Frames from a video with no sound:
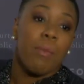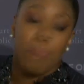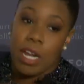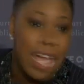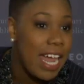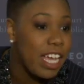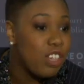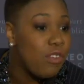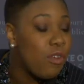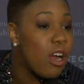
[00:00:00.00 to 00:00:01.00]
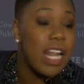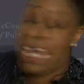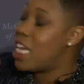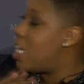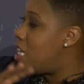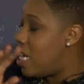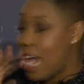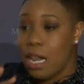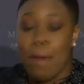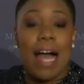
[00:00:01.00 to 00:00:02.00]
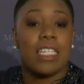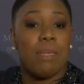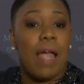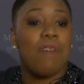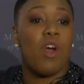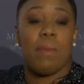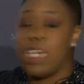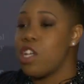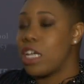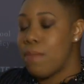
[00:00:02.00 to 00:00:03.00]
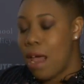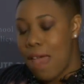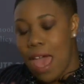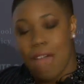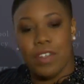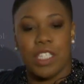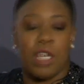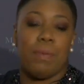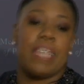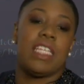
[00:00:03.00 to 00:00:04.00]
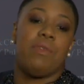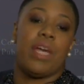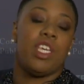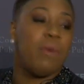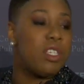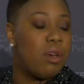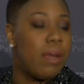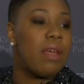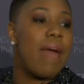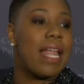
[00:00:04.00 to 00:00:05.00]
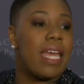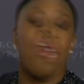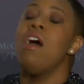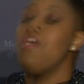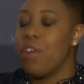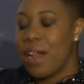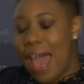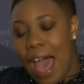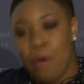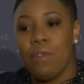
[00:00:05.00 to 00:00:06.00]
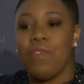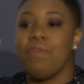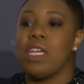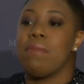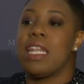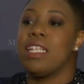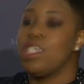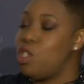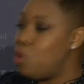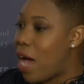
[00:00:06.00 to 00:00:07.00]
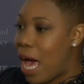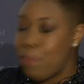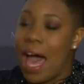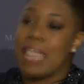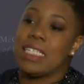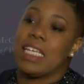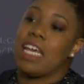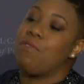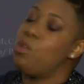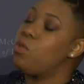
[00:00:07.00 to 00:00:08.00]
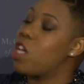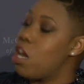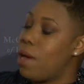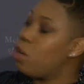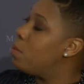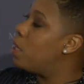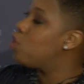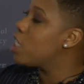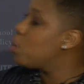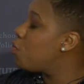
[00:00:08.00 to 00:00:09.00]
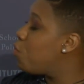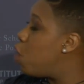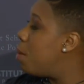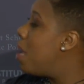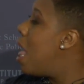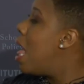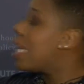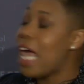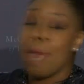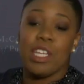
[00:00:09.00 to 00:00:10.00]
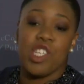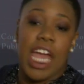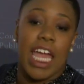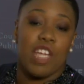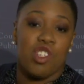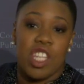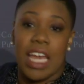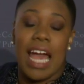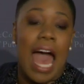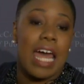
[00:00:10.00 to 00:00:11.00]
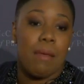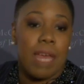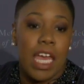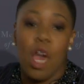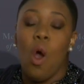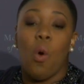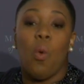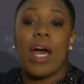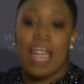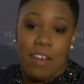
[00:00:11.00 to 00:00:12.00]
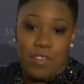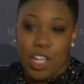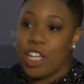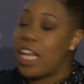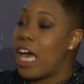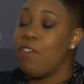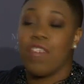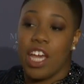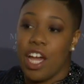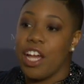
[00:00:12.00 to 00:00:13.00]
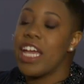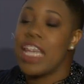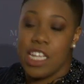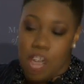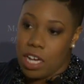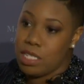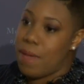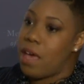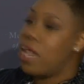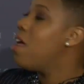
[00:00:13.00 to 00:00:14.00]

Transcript: Bernie had an issue for it, and he had a policy platform, and he talked about it every single place he went. You went to a Bernie rally for an hour and 15 minutes, you got policy. If you cared about criminal justice reform, climate change, the economy, whatever, healthcare, he talked about it.